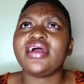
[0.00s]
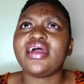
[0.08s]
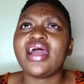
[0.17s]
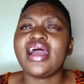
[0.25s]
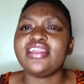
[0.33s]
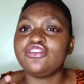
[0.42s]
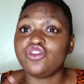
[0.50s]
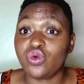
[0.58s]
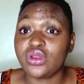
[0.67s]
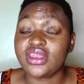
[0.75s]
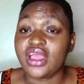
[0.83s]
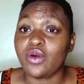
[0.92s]
had
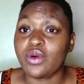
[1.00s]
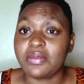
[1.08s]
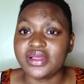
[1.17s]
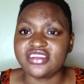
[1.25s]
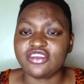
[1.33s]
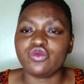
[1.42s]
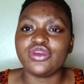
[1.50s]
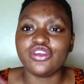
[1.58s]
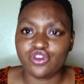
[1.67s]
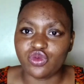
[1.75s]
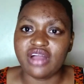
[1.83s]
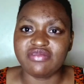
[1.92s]
sold our matatu. We
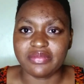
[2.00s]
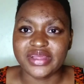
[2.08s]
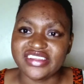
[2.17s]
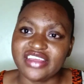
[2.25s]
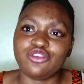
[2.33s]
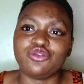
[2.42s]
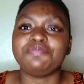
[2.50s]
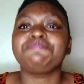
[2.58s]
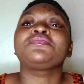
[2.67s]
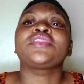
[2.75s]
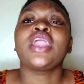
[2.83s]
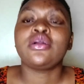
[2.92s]
used to have a matatu.
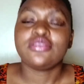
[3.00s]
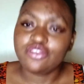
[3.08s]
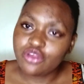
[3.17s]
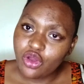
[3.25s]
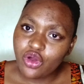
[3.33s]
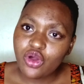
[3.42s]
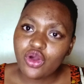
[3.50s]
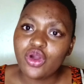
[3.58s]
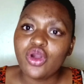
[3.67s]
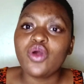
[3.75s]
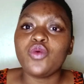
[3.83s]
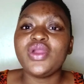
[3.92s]
So,
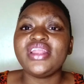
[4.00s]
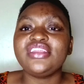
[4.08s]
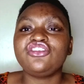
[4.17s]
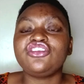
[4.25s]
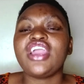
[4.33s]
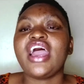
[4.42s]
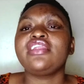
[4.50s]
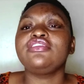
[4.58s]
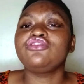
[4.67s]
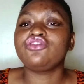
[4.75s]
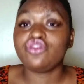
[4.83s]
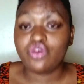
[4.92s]
when she had
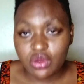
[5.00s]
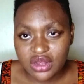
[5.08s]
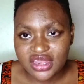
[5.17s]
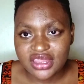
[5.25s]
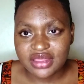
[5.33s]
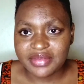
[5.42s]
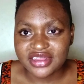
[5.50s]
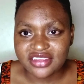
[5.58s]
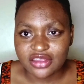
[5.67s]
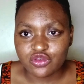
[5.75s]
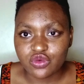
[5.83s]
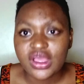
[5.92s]
sold the
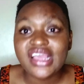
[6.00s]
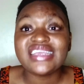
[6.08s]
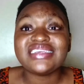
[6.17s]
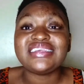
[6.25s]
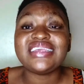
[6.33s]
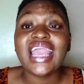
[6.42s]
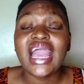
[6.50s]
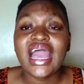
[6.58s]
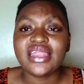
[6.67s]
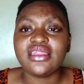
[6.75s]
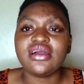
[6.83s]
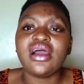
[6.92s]
matatu, she
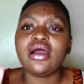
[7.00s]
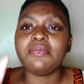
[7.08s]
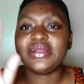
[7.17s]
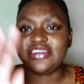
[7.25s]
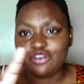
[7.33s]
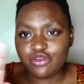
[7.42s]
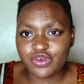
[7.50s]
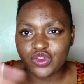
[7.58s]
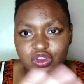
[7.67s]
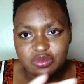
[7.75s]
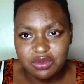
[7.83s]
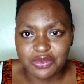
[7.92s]
had uh, matatu for
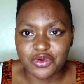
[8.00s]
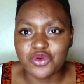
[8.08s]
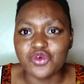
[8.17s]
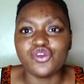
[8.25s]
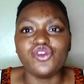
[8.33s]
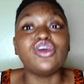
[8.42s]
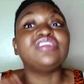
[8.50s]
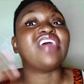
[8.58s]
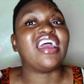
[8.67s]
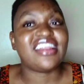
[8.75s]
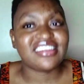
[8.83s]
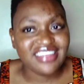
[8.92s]
those people who don't
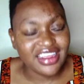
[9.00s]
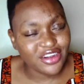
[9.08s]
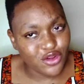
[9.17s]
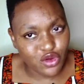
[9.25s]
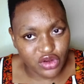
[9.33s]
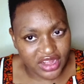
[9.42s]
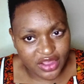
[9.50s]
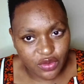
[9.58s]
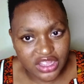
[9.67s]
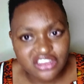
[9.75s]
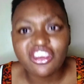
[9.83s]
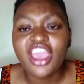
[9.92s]
understand local
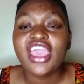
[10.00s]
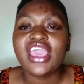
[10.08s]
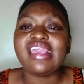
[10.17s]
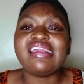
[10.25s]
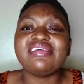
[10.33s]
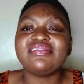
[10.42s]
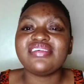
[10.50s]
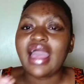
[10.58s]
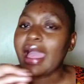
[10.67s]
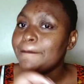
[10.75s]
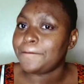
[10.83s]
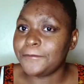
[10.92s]
language is
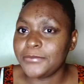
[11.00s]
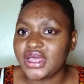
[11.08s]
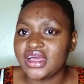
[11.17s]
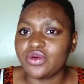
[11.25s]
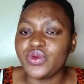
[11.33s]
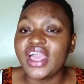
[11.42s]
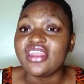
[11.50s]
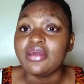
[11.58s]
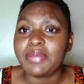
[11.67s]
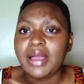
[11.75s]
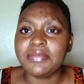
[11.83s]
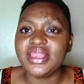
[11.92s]
a uh, we had a
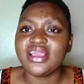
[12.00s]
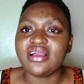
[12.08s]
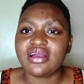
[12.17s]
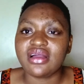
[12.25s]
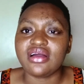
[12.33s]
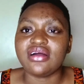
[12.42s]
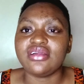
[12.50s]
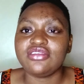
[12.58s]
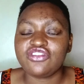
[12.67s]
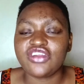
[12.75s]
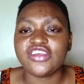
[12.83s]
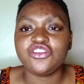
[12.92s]
public uh,
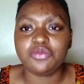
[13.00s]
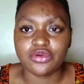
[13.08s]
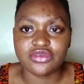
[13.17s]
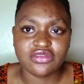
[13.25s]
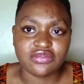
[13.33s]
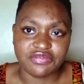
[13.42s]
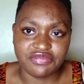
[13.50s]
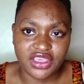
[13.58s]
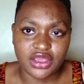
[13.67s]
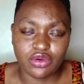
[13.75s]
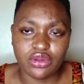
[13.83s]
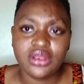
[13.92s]
transport
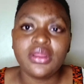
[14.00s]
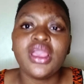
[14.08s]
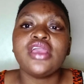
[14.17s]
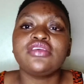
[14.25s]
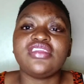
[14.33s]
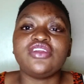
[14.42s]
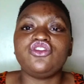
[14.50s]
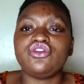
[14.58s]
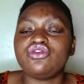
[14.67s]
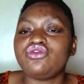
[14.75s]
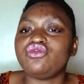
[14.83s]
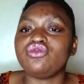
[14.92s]
vehicle that
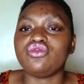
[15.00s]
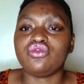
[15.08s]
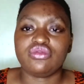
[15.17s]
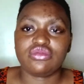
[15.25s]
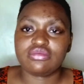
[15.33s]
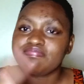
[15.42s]
used to